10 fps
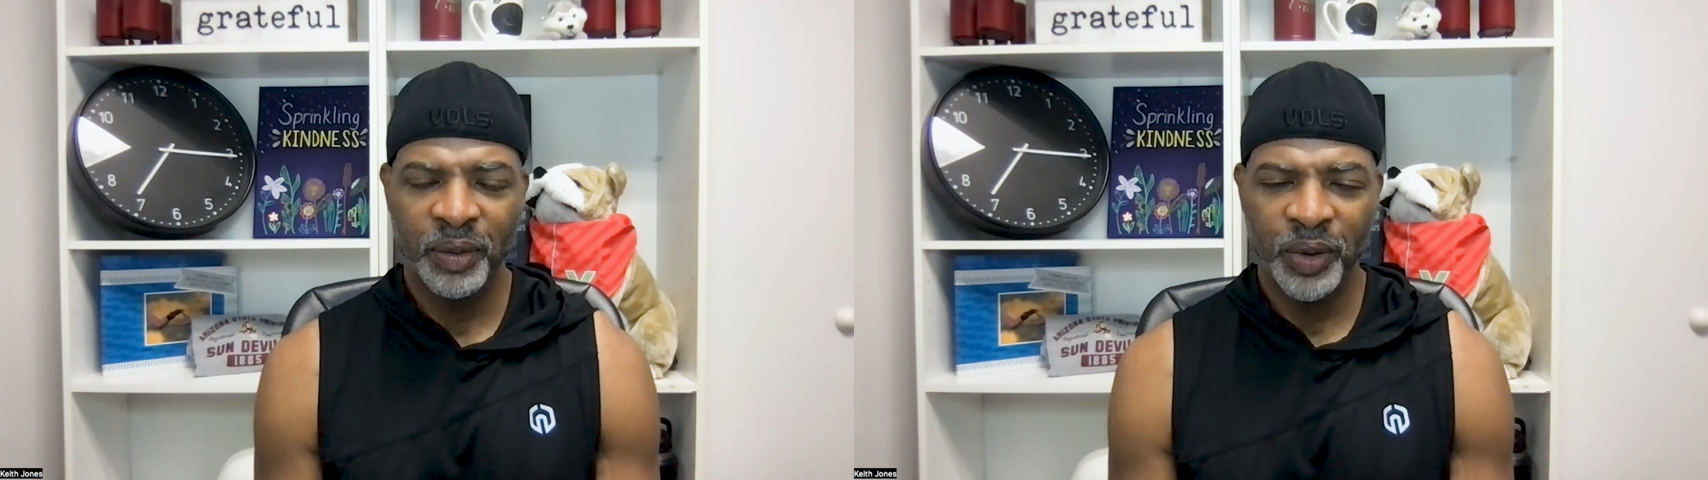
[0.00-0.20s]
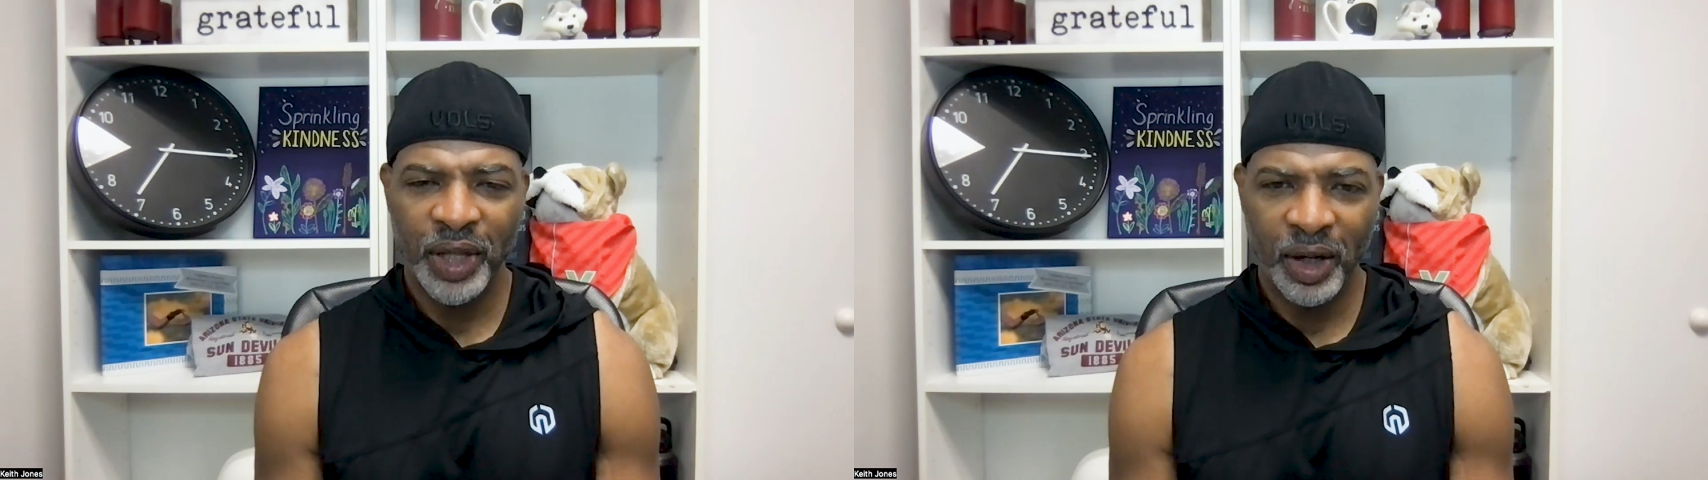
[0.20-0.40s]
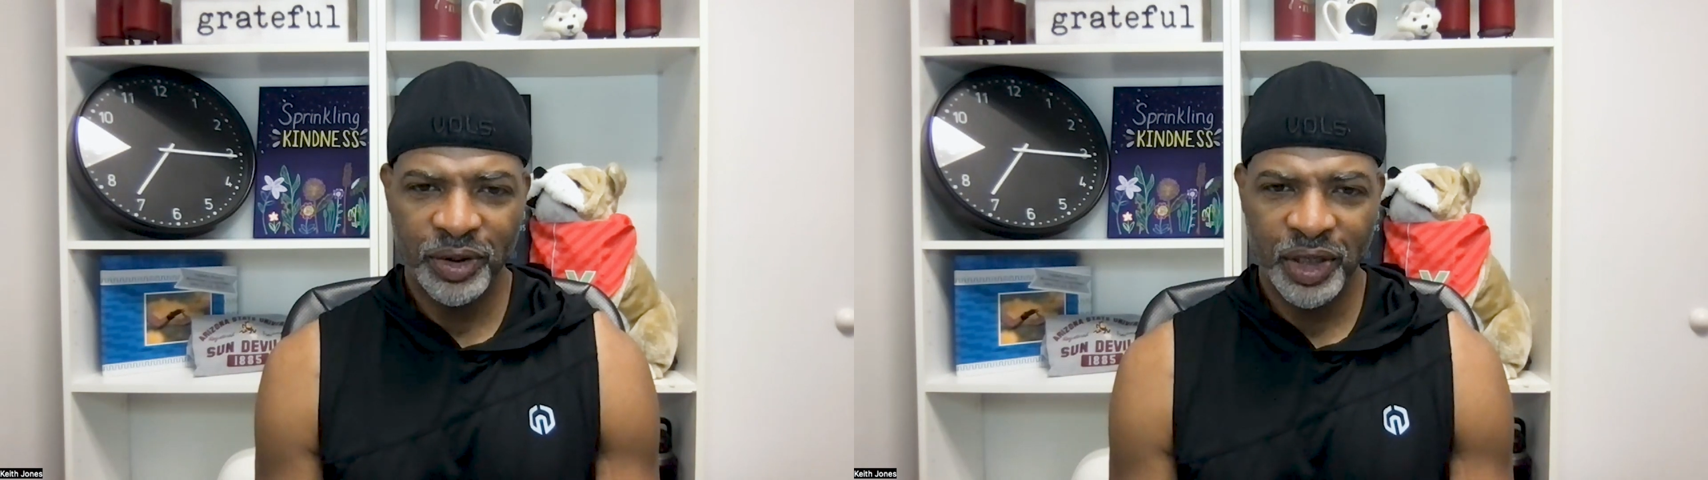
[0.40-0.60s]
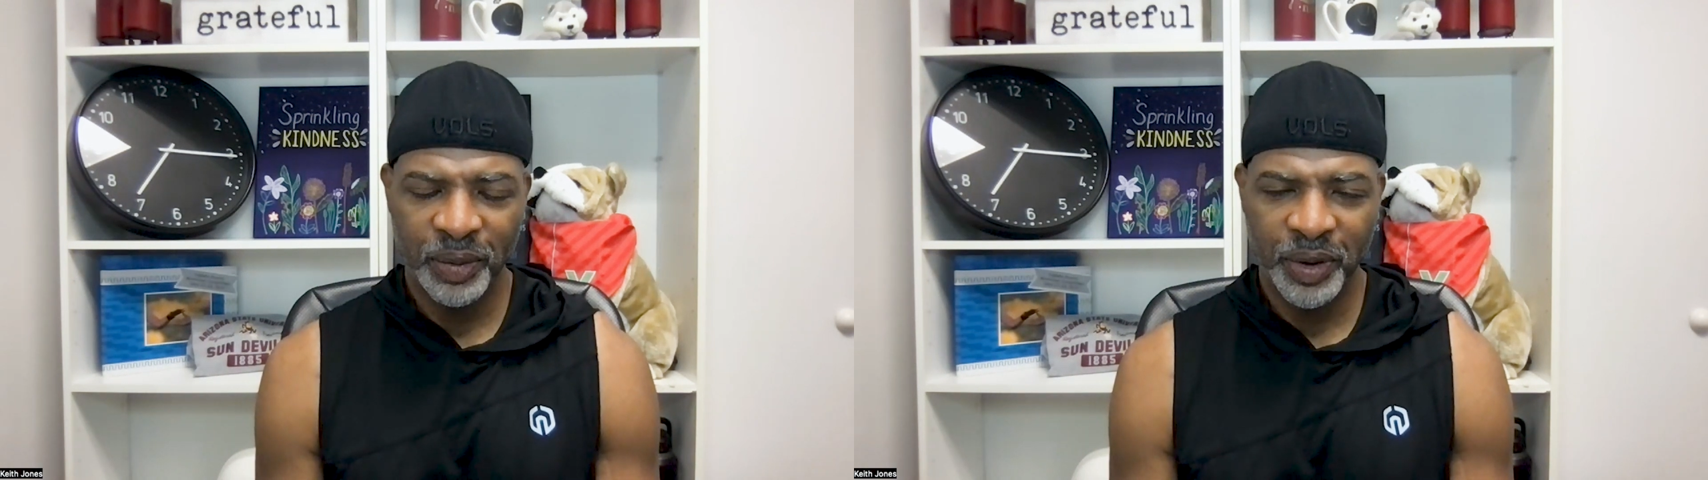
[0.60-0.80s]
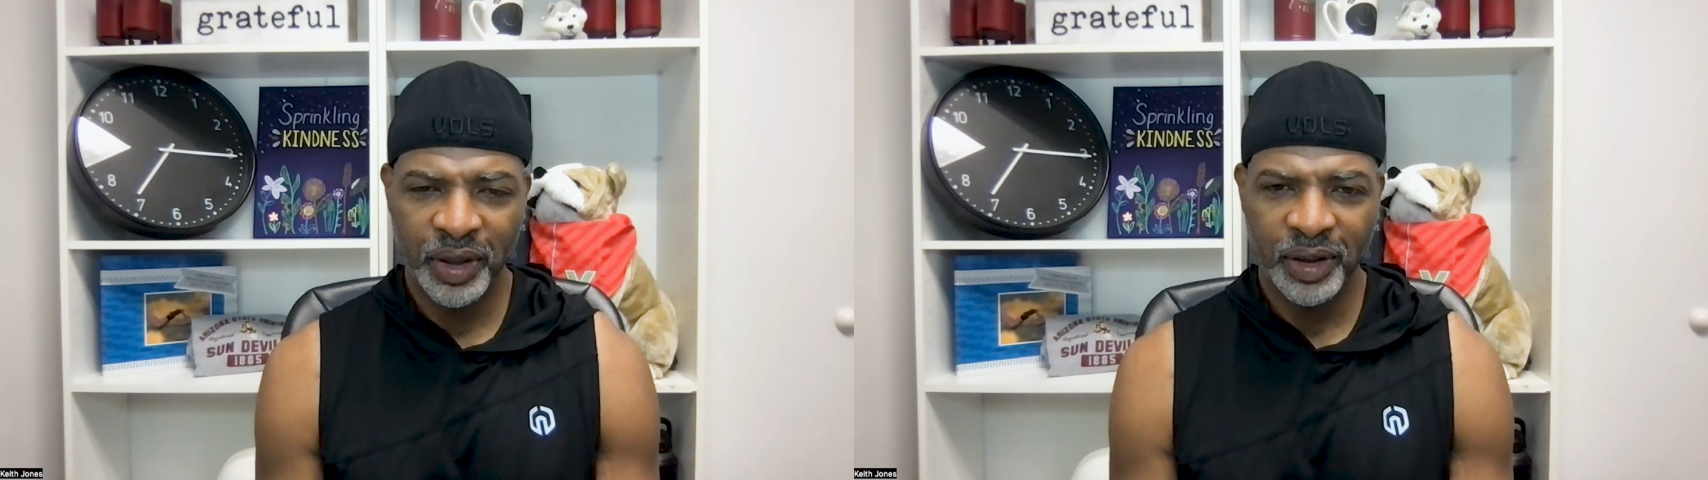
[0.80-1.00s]
with
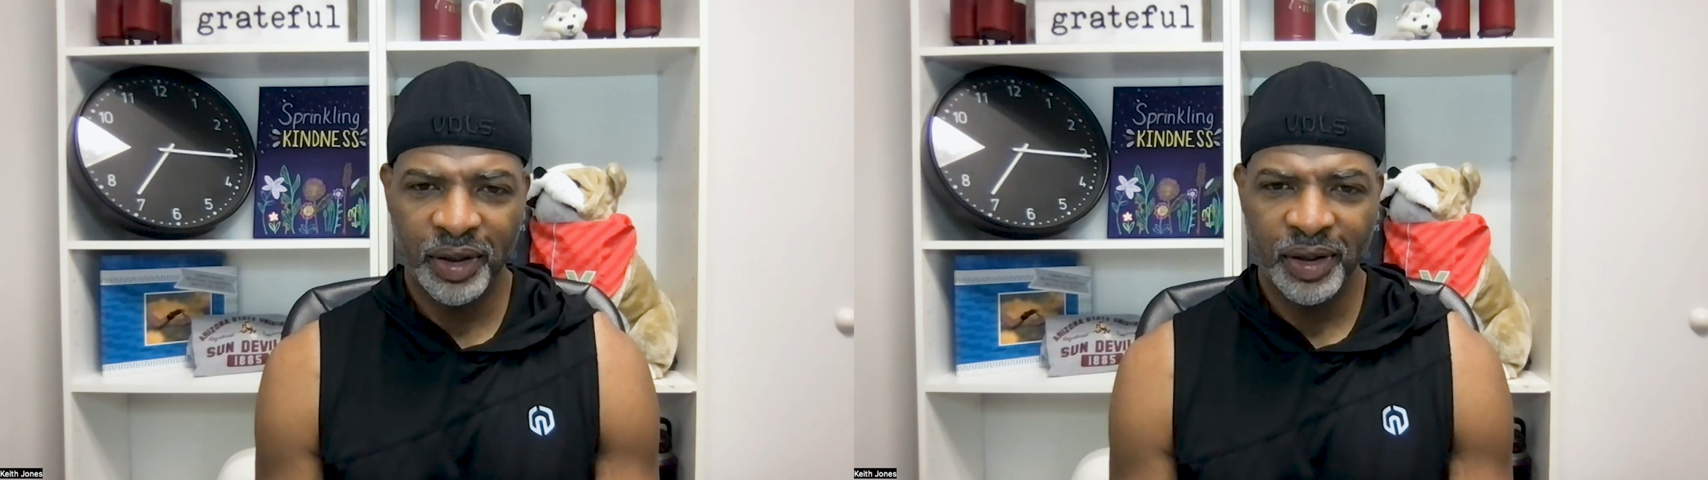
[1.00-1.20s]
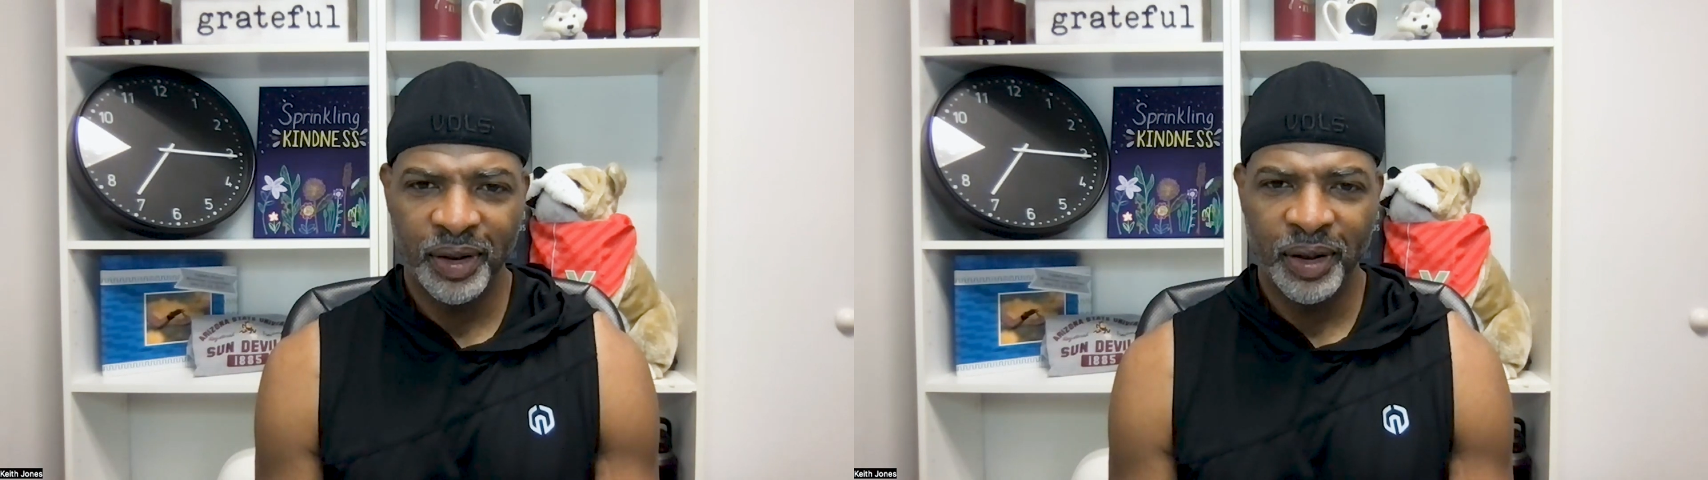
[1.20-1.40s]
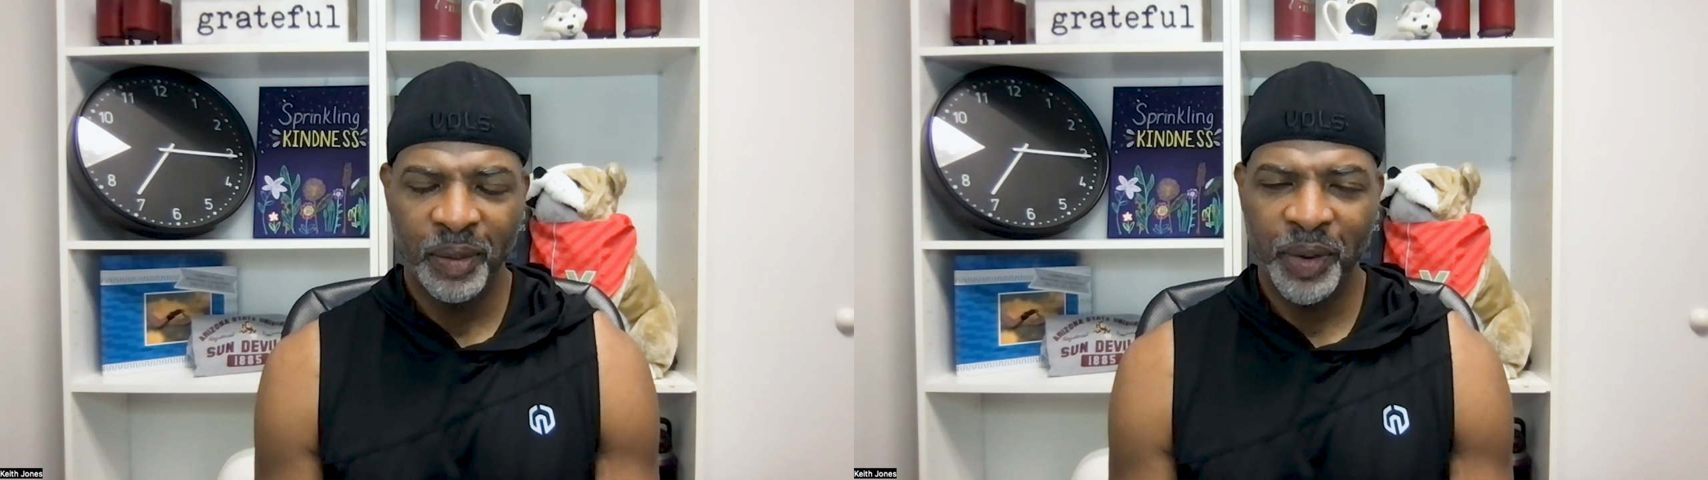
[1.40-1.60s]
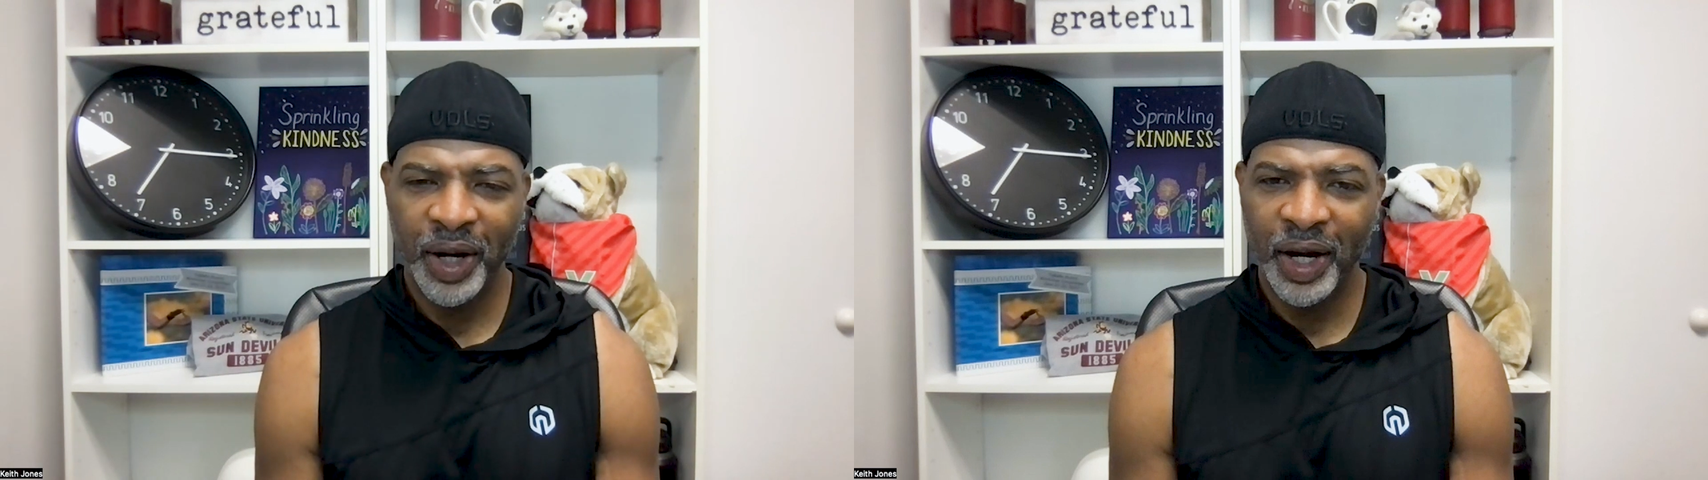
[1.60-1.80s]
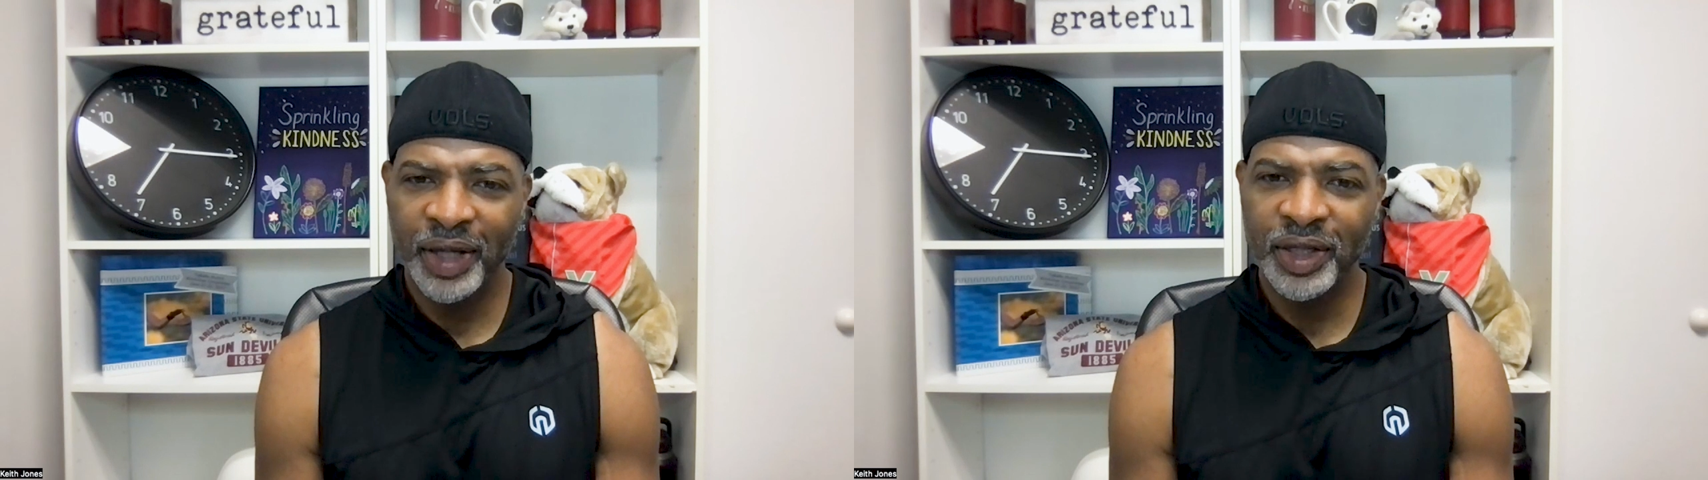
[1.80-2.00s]
housekeeping, but
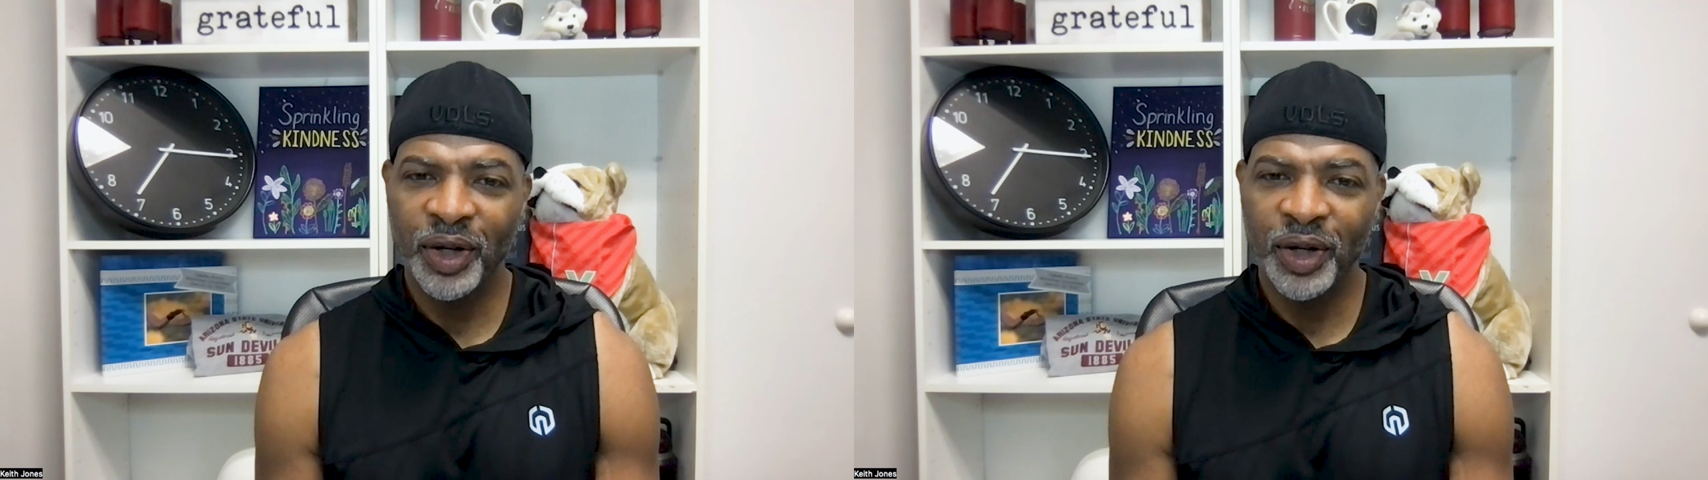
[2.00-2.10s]
I did